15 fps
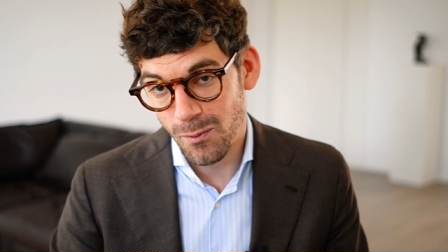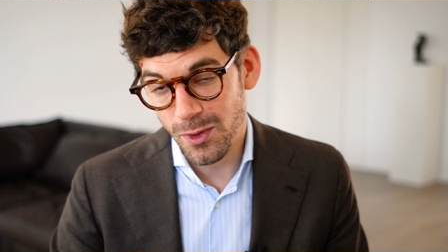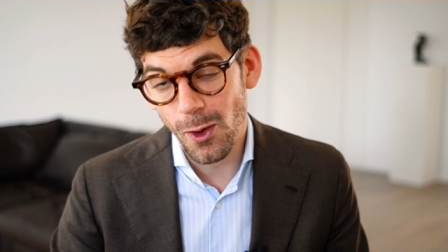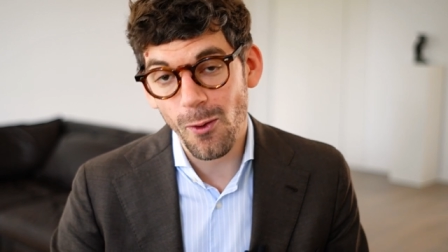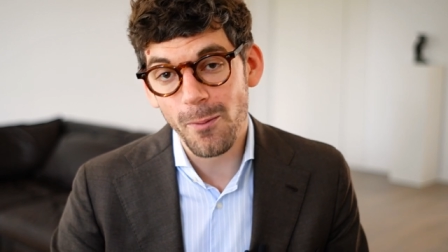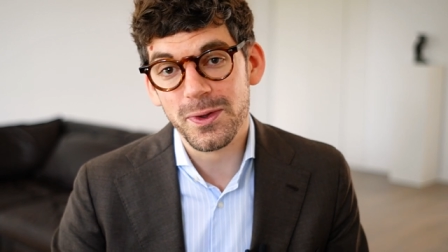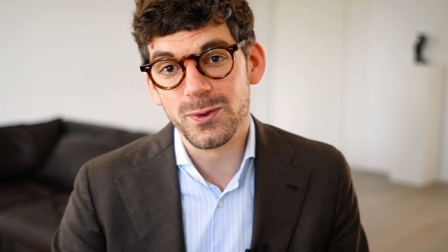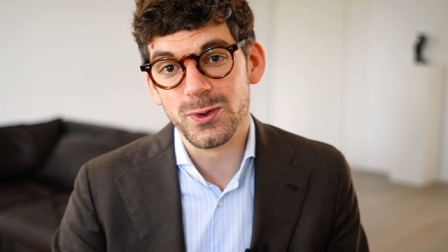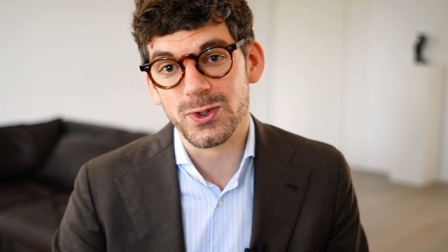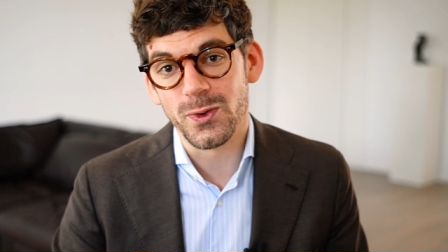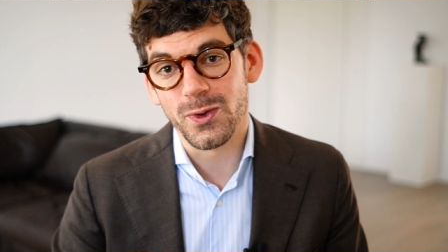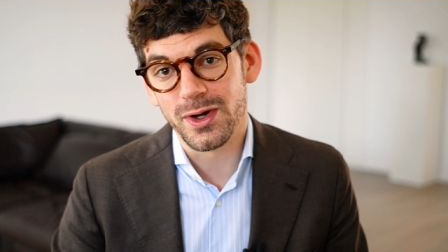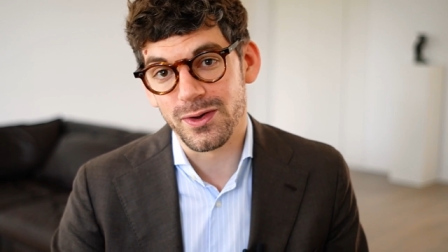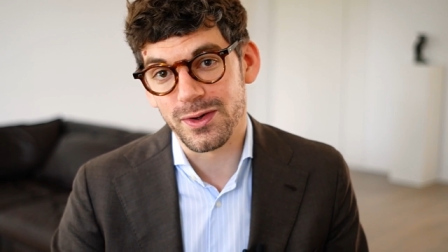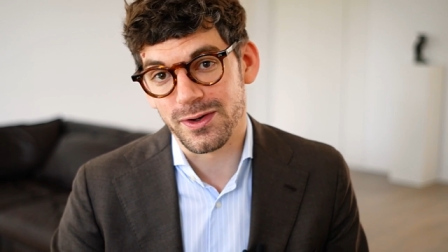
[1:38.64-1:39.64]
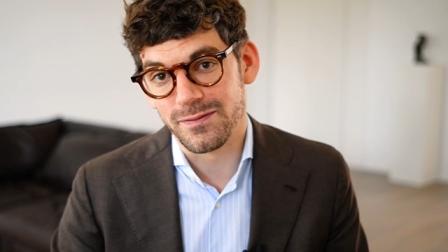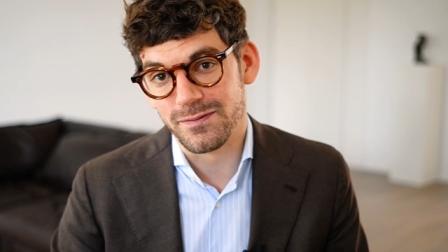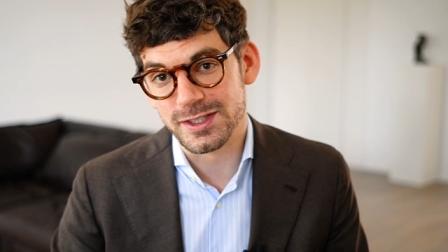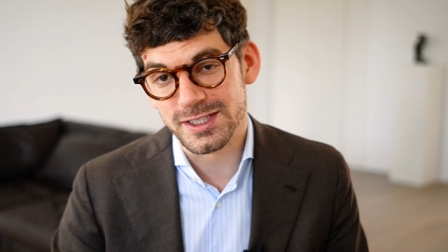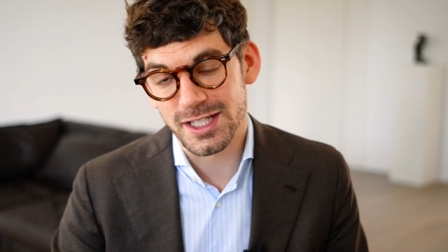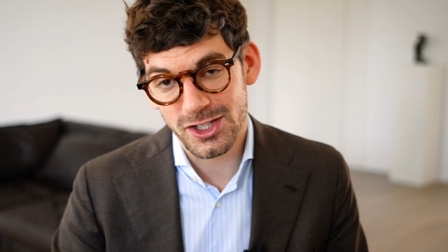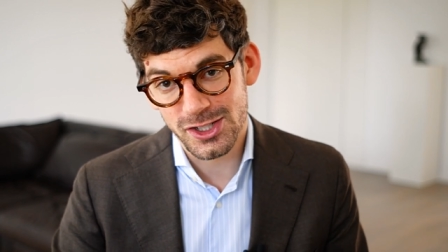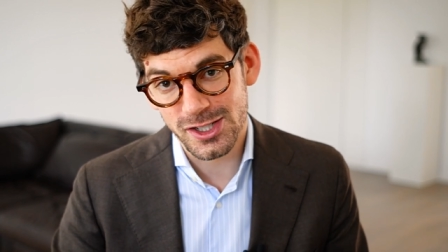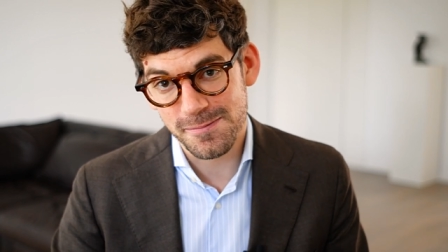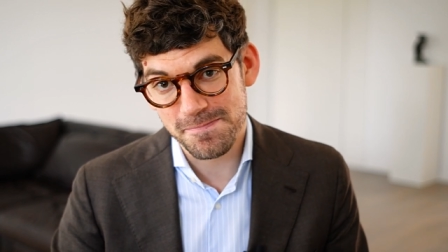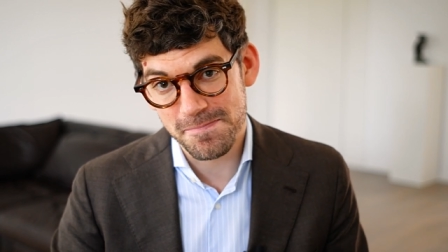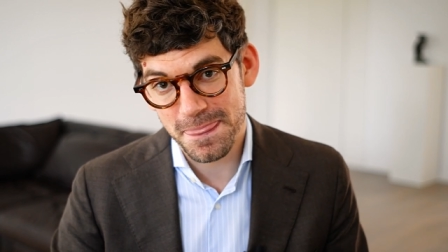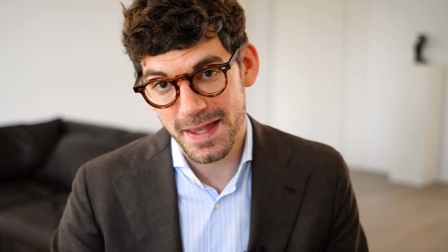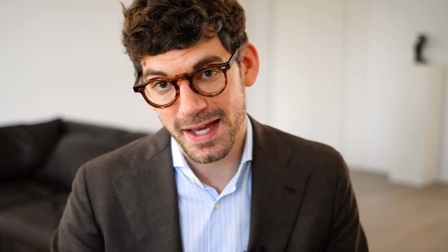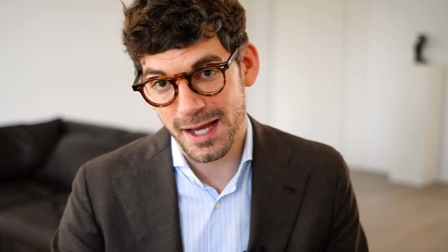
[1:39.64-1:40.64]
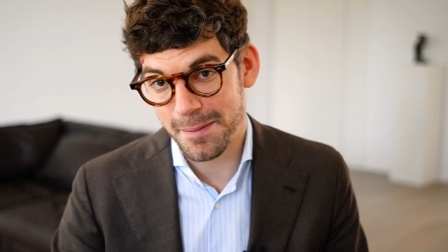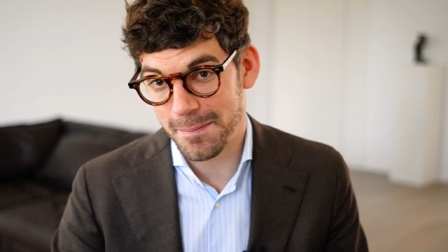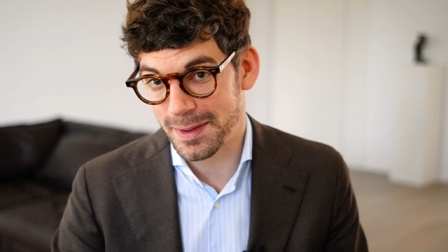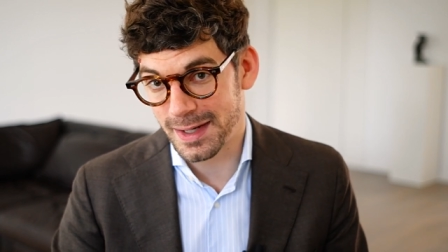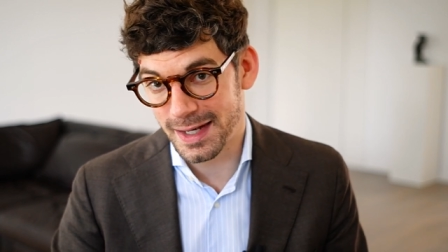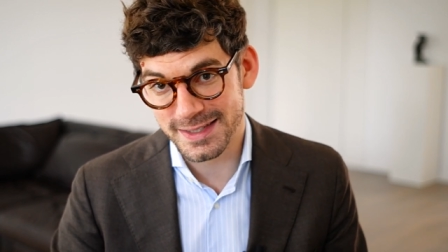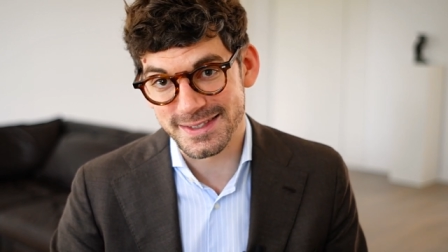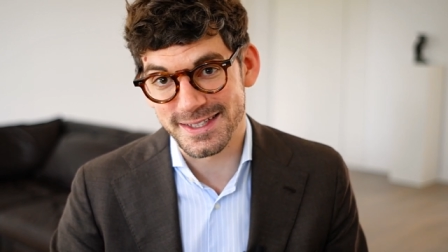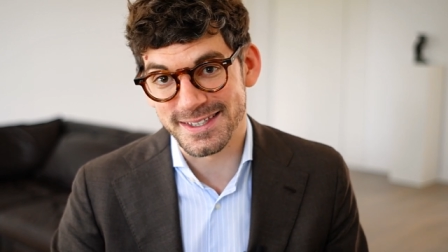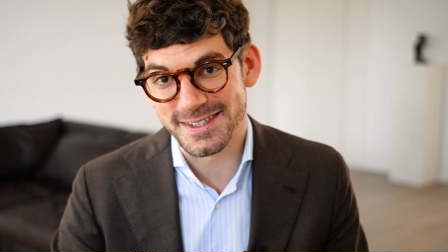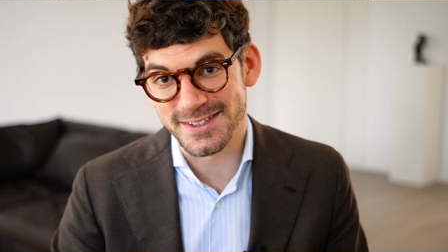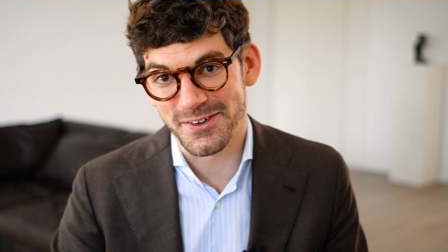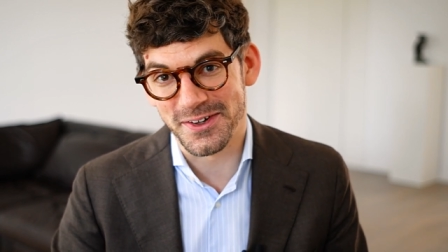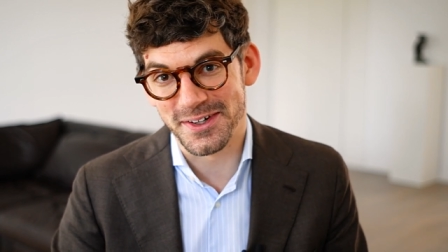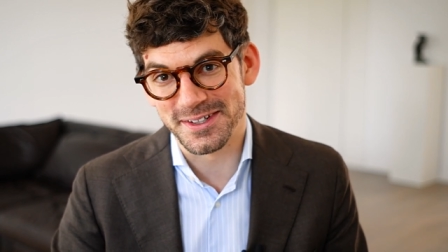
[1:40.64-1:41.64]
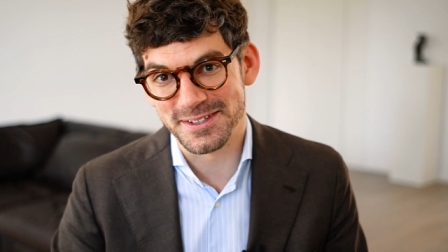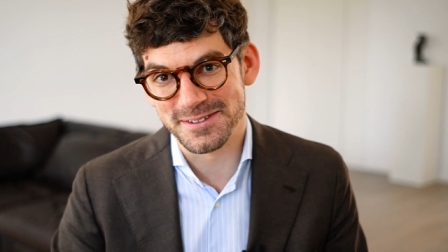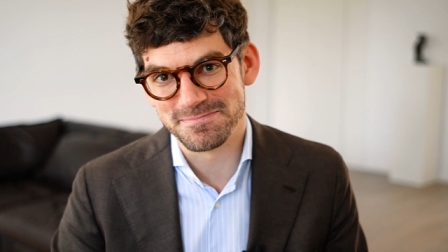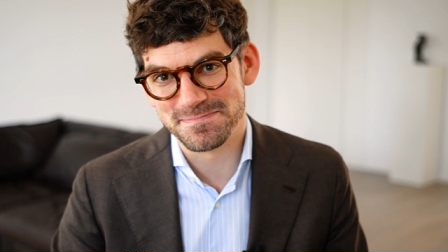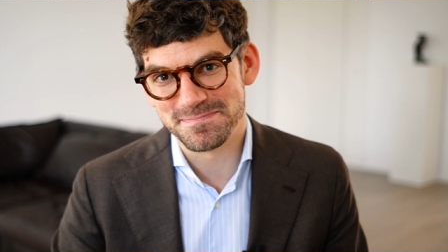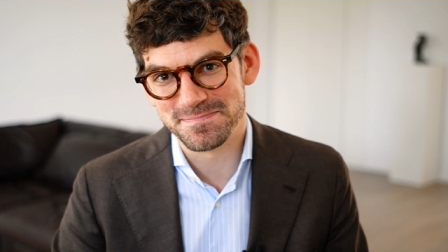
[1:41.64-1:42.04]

We hope you enjoy our conversation. Um, let's get started.